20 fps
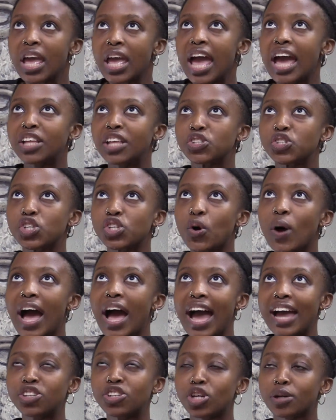And so
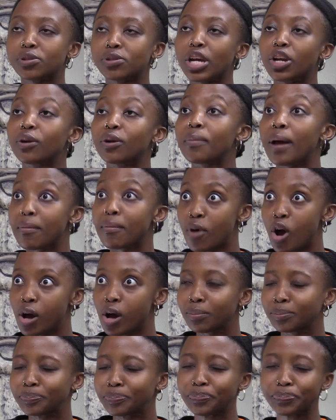I job shadowed my
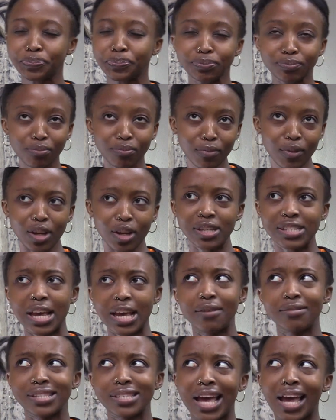mom because
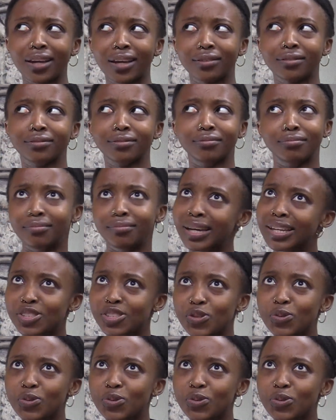I was like, med school,